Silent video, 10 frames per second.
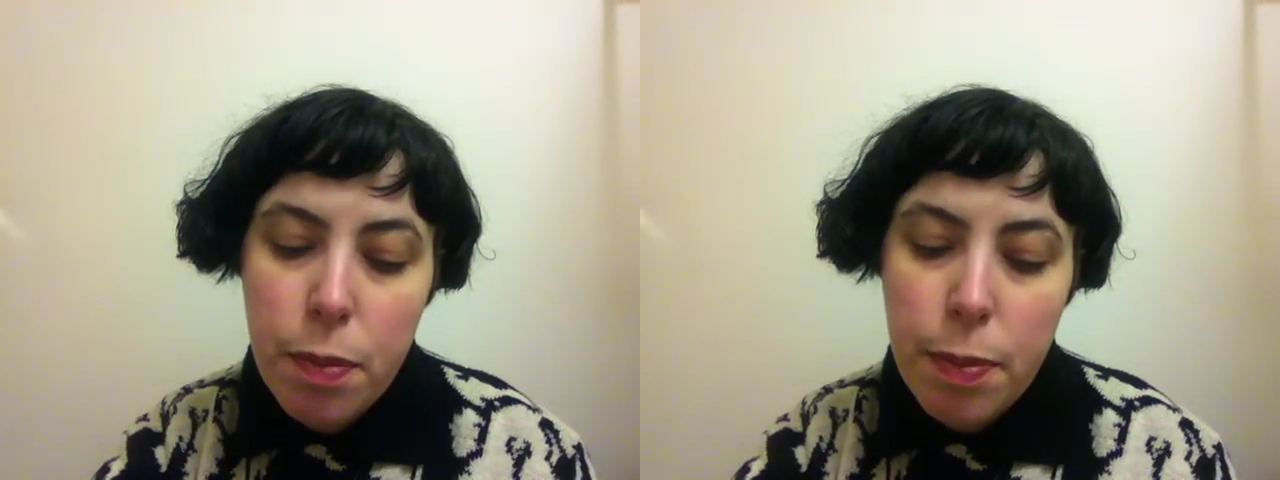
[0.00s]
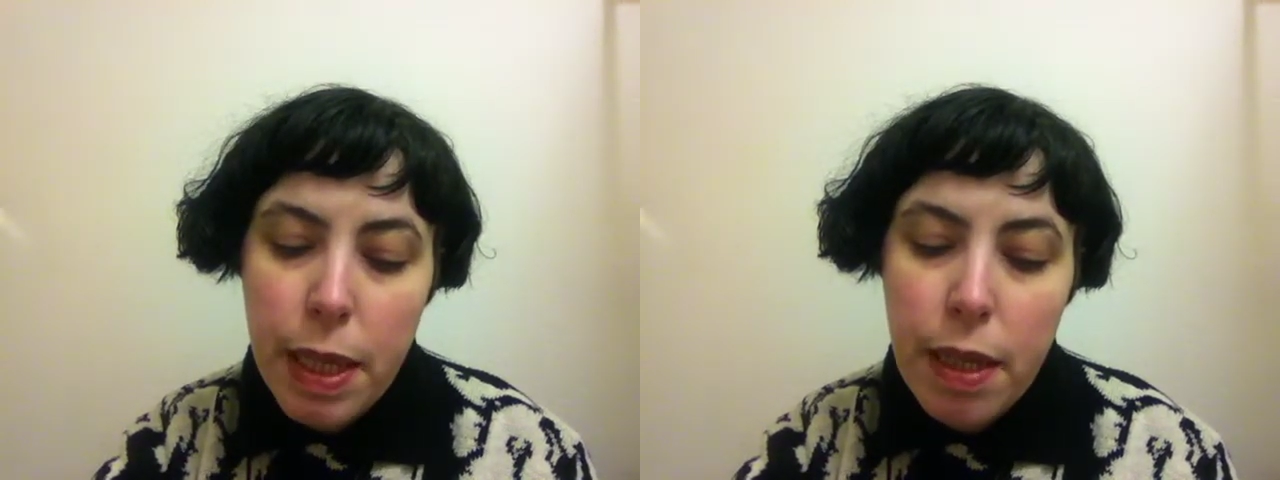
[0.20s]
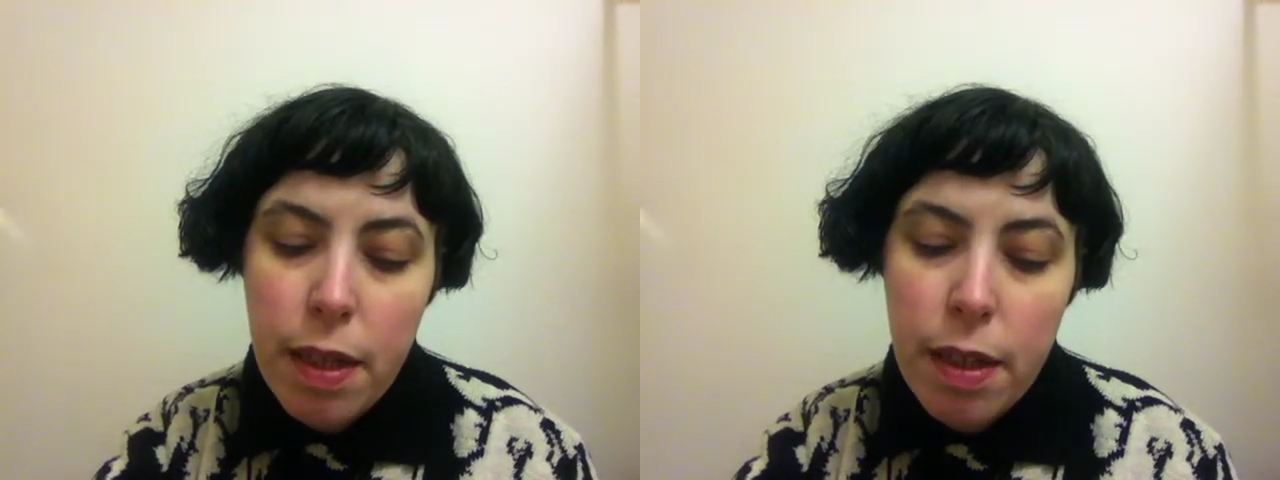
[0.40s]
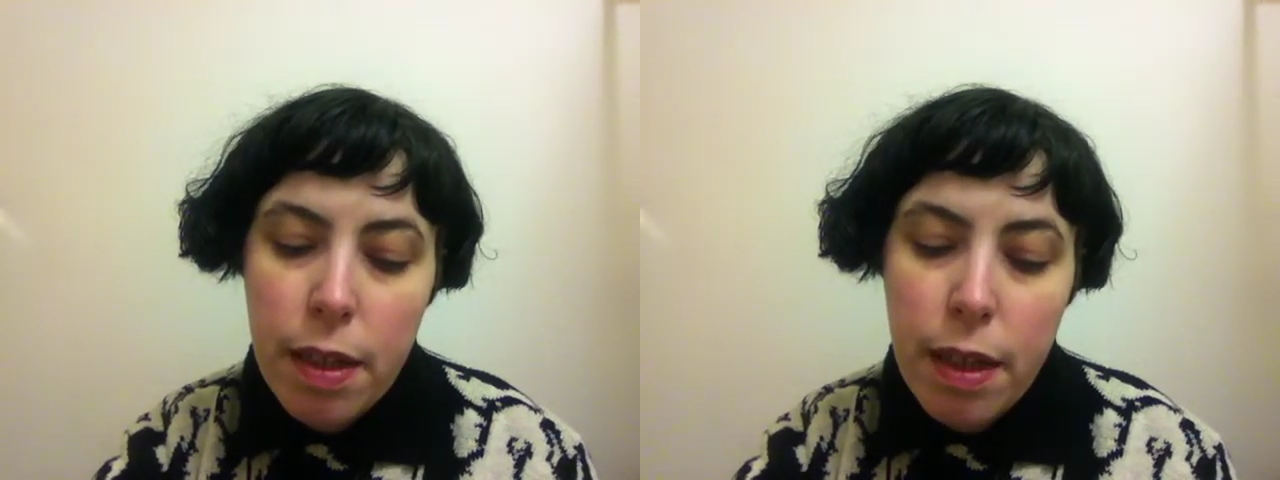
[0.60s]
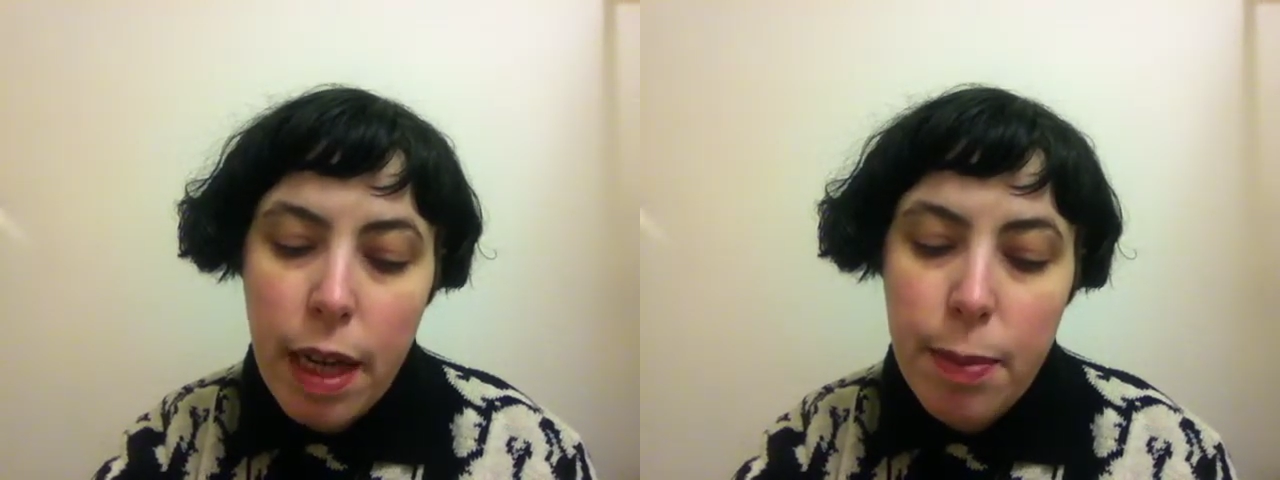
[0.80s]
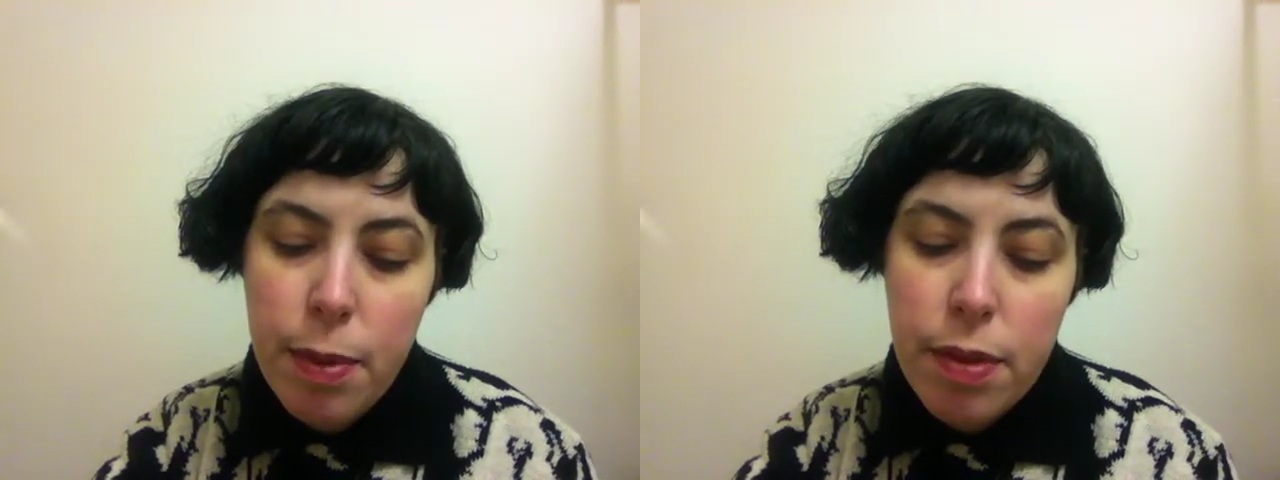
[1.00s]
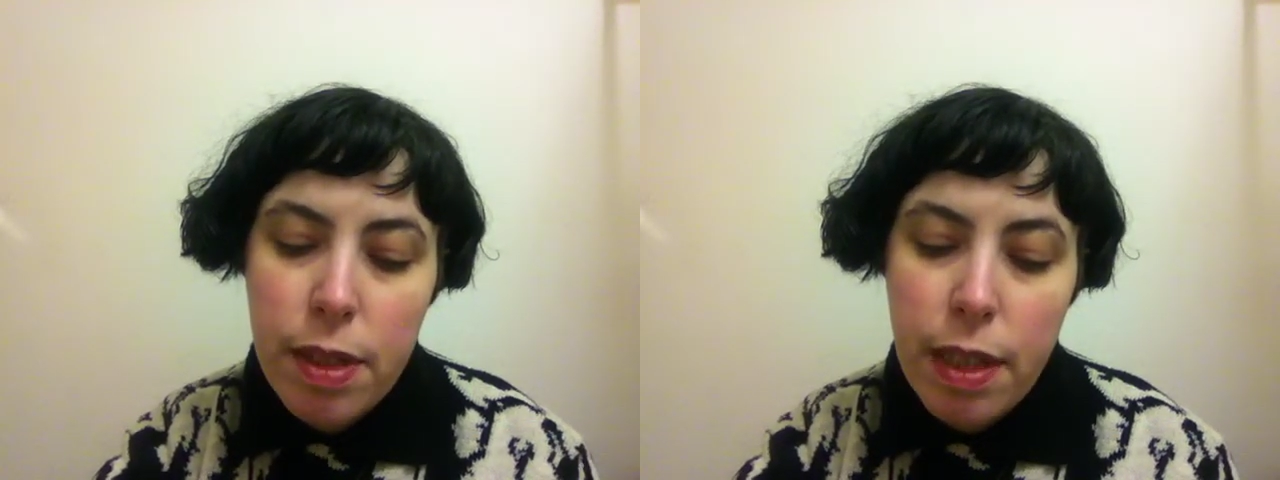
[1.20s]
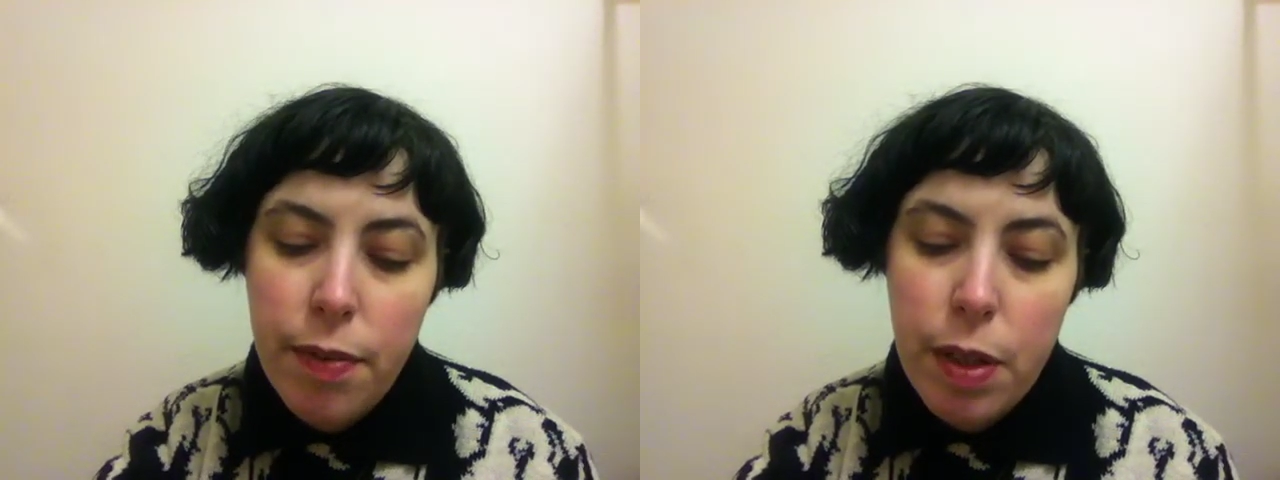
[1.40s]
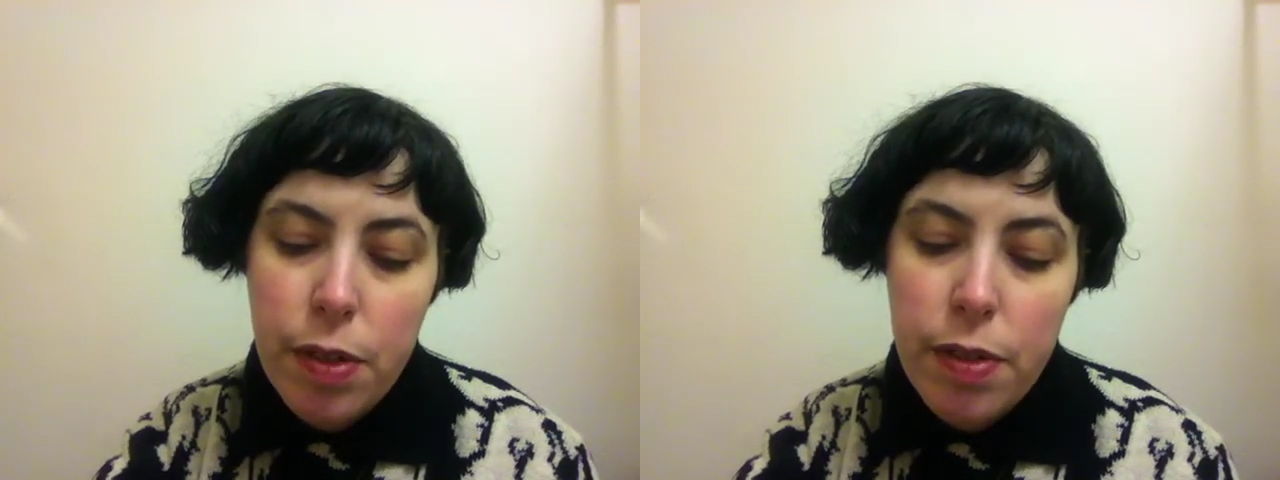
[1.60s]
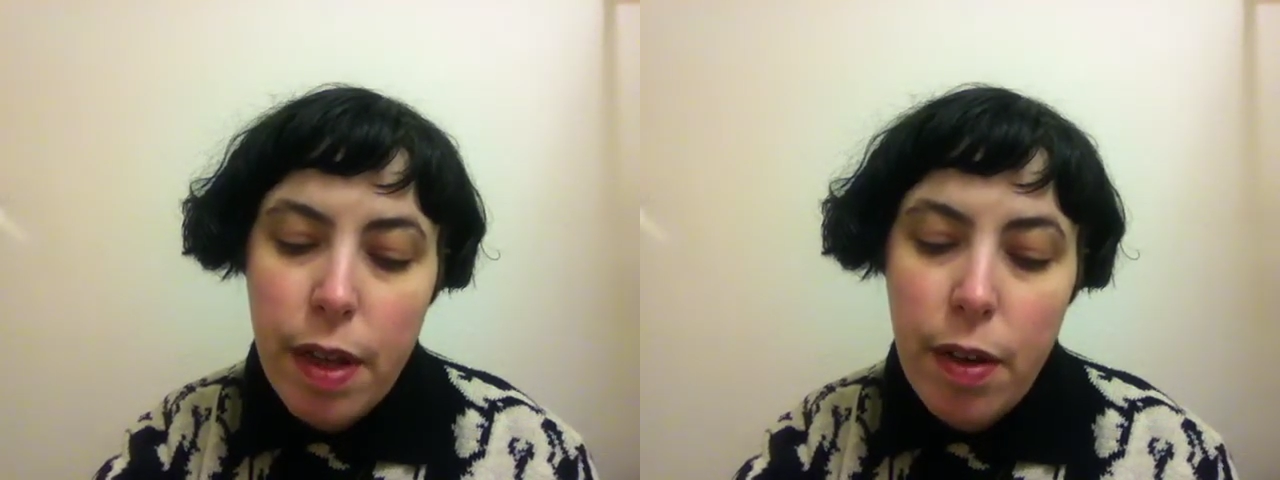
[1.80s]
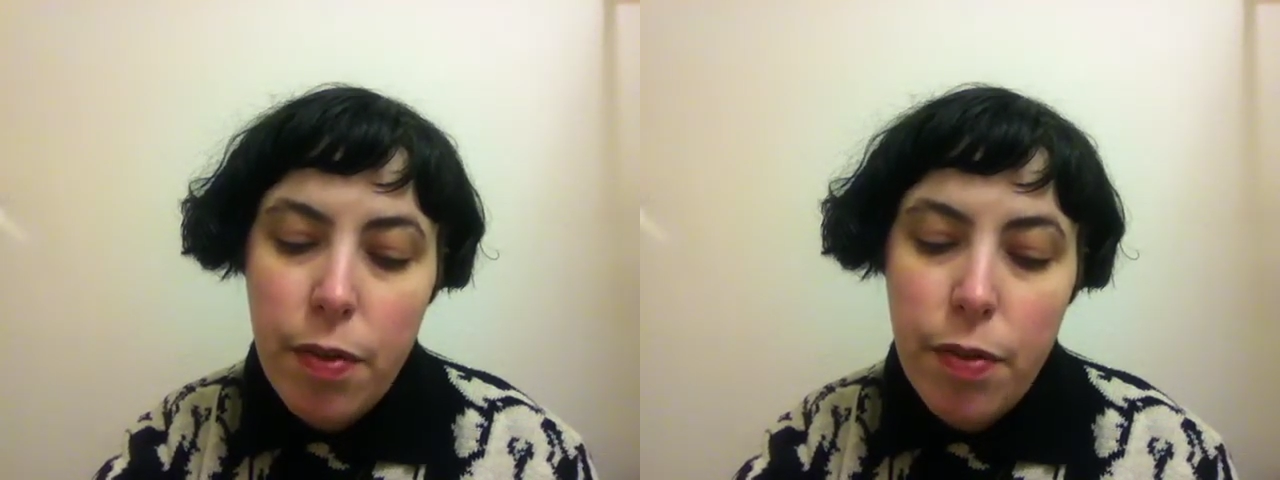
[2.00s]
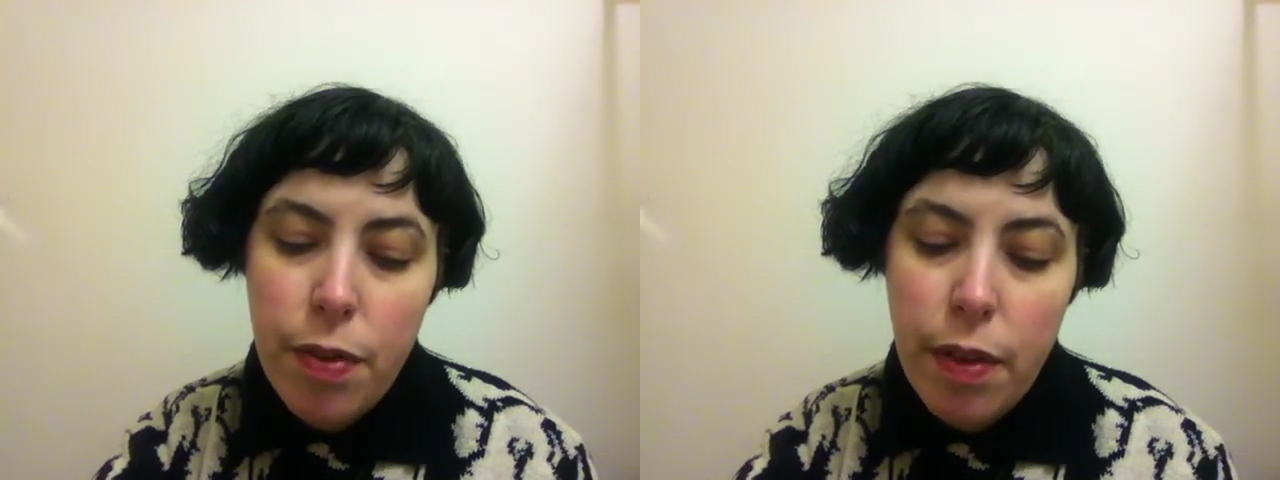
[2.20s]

be able to give yourself